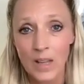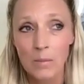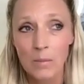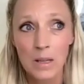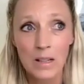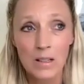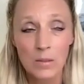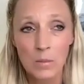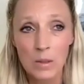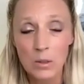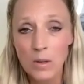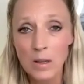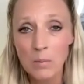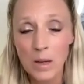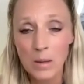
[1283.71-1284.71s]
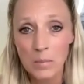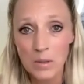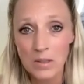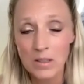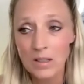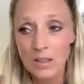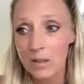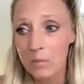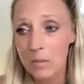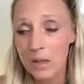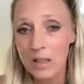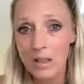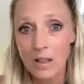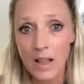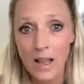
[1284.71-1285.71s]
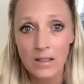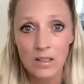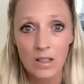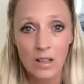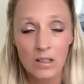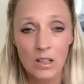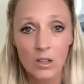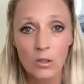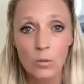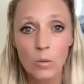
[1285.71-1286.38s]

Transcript: Because between my business and me in the last 10 years,